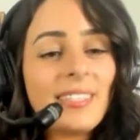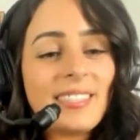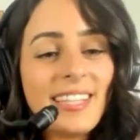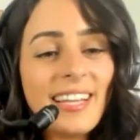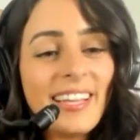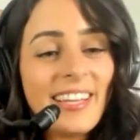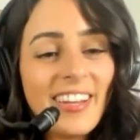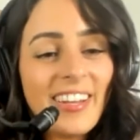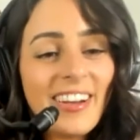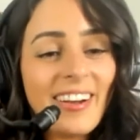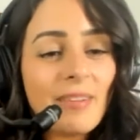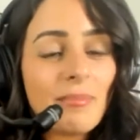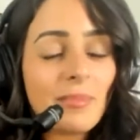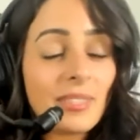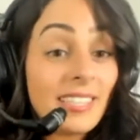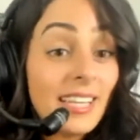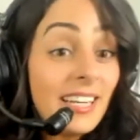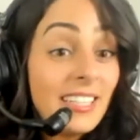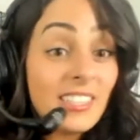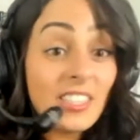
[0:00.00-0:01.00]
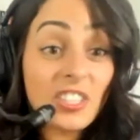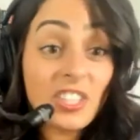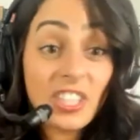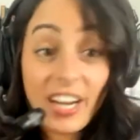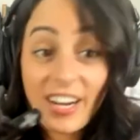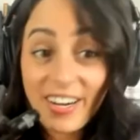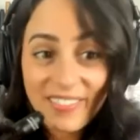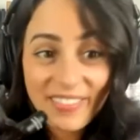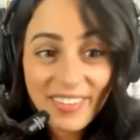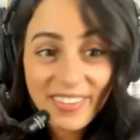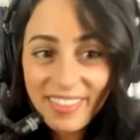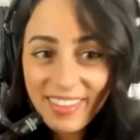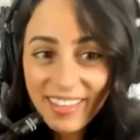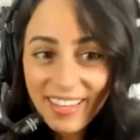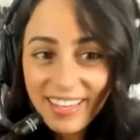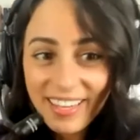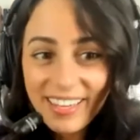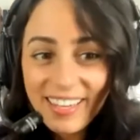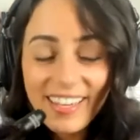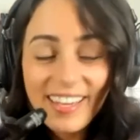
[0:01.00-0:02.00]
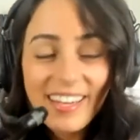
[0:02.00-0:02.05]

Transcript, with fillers: say here. Yeah. I'm excited to share everything